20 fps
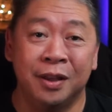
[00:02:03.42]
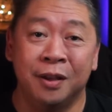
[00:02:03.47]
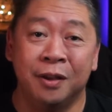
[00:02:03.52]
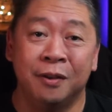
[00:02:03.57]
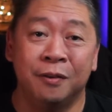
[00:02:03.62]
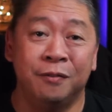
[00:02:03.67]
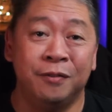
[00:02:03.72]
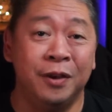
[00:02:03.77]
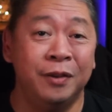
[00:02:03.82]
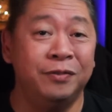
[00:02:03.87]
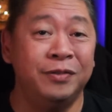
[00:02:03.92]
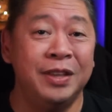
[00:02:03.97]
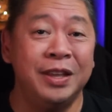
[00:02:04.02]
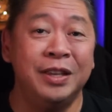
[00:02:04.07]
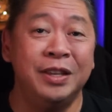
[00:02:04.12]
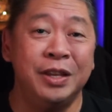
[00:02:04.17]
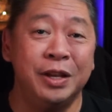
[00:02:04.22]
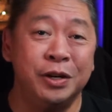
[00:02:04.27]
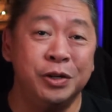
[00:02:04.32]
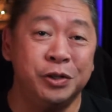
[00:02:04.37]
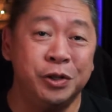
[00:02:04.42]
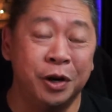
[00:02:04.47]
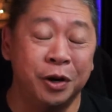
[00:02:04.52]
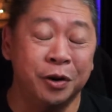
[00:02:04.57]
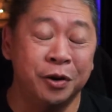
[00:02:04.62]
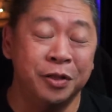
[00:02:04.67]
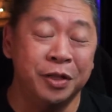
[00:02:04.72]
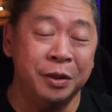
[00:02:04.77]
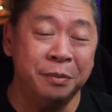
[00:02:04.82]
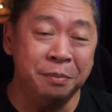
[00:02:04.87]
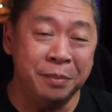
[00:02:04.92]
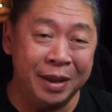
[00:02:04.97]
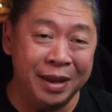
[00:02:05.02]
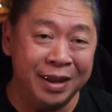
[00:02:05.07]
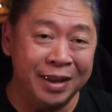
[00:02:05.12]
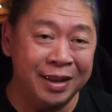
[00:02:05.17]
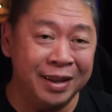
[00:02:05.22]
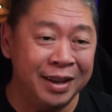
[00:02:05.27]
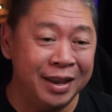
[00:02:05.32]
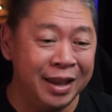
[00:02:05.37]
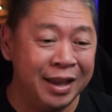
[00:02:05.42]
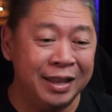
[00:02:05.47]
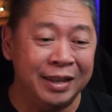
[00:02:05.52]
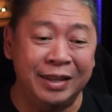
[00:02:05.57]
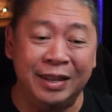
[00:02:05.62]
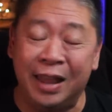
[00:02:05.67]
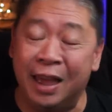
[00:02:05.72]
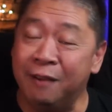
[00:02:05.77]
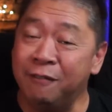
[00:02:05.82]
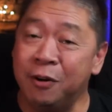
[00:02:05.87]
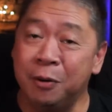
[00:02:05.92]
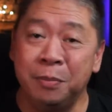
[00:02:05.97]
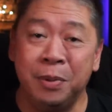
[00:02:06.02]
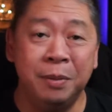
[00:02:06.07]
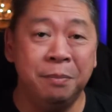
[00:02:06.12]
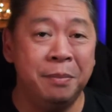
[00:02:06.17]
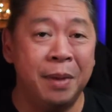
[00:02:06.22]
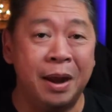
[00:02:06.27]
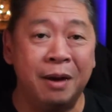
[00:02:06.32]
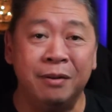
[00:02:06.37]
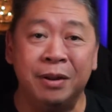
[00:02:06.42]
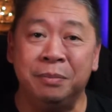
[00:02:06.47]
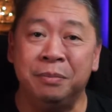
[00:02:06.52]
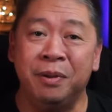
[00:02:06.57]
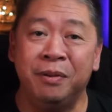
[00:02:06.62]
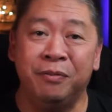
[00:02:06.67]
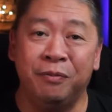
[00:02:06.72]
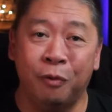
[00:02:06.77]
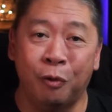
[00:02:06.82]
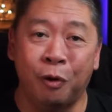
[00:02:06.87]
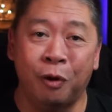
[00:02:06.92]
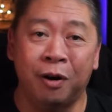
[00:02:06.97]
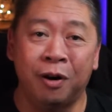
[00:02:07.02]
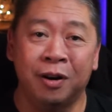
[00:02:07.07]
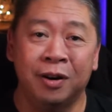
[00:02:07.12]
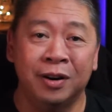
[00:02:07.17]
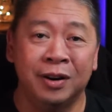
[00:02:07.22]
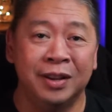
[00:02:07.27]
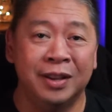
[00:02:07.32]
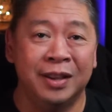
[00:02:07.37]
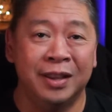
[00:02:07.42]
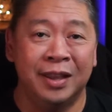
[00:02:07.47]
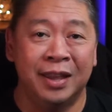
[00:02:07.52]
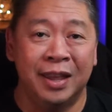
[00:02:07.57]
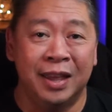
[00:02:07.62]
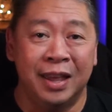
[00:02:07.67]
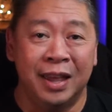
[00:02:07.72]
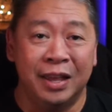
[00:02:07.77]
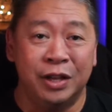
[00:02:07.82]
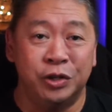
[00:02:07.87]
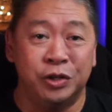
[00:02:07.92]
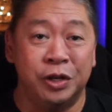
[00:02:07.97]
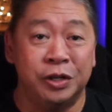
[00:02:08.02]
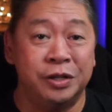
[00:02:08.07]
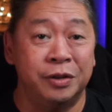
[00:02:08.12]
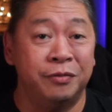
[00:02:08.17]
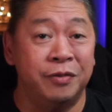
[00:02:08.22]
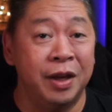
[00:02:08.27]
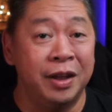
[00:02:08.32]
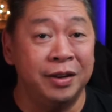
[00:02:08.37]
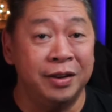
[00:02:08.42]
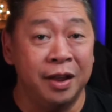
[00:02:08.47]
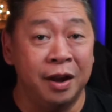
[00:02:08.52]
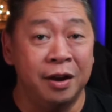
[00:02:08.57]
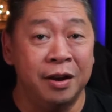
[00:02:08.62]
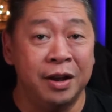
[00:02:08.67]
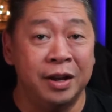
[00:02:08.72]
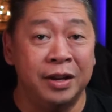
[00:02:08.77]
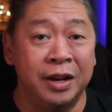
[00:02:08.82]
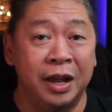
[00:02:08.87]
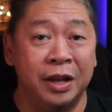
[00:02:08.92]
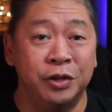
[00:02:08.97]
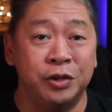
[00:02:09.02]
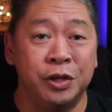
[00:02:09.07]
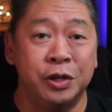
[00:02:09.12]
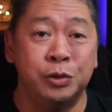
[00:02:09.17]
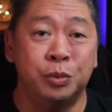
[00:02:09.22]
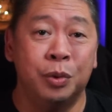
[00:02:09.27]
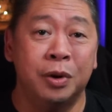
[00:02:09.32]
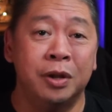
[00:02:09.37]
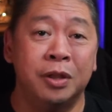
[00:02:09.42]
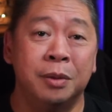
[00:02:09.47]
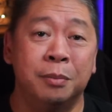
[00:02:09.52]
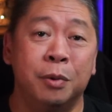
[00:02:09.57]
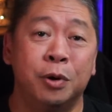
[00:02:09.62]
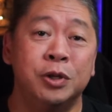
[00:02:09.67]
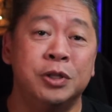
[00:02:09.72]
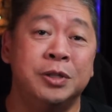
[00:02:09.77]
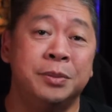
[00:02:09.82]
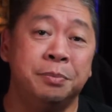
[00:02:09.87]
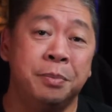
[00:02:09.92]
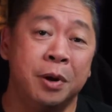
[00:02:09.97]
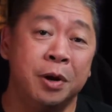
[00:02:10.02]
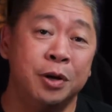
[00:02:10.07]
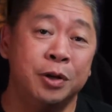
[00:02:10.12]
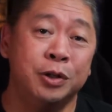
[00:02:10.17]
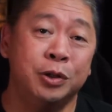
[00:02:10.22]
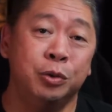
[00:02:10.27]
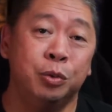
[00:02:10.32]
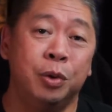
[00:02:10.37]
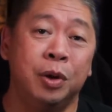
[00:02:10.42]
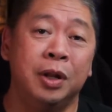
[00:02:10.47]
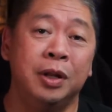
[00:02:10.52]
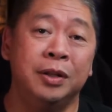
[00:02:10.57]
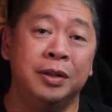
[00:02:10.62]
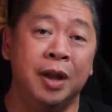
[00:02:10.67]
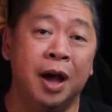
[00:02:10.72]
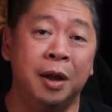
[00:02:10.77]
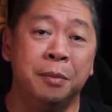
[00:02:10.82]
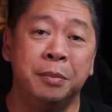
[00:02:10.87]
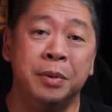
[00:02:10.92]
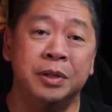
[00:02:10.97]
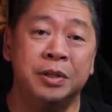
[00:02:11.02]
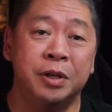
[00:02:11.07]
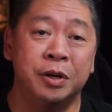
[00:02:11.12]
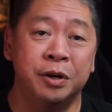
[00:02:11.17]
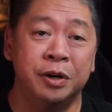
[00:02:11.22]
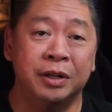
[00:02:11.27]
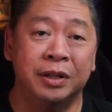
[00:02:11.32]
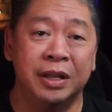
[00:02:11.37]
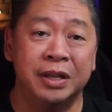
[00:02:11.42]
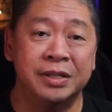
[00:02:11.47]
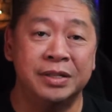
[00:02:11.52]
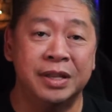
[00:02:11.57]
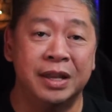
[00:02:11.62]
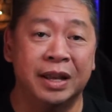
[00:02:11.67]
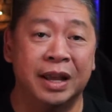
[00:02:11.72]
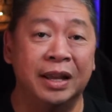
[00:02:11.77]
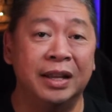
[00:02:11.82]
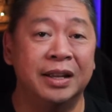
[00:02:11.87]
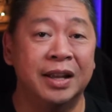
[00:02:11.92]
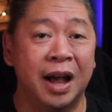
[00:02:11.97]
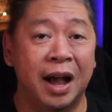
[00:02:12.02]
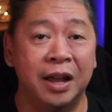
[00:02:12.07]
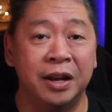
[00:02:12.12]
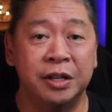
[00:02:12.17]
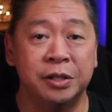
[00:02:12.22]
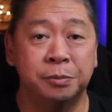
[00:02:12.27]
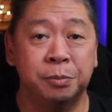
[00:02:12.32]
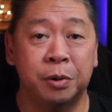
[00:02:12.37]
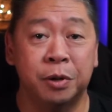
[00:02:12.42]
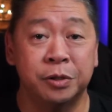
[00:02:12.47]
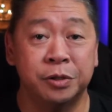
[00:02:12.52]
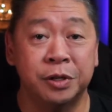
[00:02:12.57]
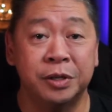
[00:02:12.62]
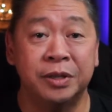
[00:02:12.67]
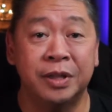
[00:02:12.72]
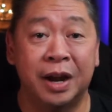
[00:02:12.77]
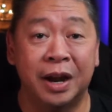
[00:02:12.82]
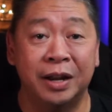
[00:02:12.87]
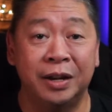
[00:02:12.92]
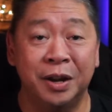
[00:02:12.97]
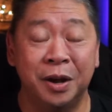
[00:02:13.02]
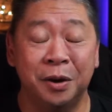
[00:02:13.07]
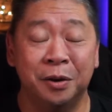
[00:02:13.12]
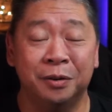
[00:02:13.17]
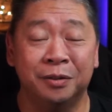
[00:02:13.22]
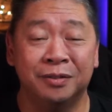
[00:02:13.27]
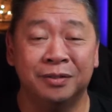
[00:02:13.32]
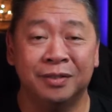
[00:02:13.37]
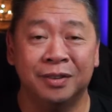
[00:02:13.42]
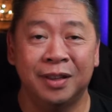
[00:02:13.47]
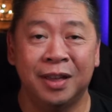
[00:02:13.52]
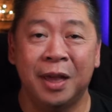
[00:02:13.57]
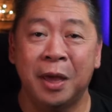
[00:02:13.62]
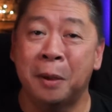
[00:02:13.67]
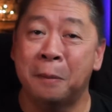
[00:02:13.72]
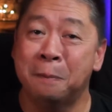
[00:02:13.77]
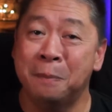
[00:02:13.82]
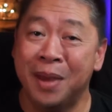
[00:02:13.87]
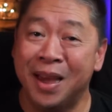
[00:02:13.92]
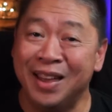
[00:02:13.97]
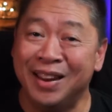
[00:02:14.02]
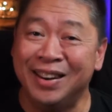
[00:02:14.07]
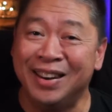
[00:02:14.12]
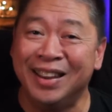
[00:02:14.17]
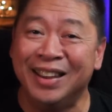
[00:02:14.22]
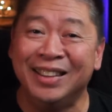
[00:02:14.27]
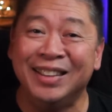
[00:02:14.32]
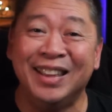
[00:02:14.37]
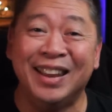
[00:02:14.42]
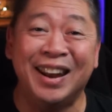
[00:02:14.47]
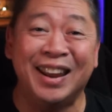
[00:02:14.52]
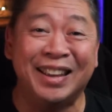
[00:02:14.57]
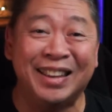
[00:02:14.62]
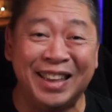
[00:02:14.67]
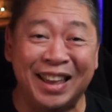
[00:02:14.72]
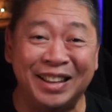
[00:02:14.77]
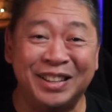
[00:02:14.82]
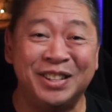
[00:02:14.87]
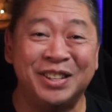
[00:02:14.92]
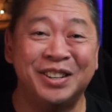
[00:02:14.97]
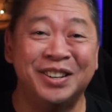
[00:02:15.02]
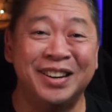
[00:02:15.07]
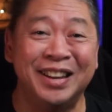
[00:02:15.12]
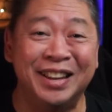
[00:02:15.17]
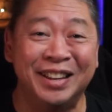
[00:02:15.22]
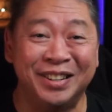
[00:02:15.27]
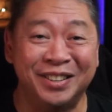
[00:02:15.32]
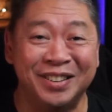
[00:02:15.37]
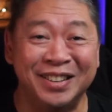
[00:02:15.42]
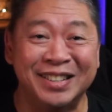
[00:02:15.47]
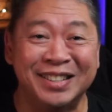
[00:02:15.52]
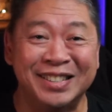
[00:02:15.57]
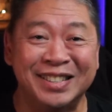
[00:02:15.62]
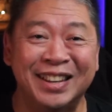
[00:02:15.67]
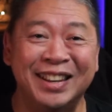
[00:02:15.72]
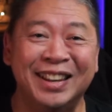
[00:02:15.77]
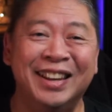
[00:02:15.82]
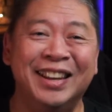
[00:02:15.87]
15 years younger than me, never been married before, She's a veterinarian and she's one of the most spiritual, non materialistic, and kindest person that I know. Men, did I get your interest?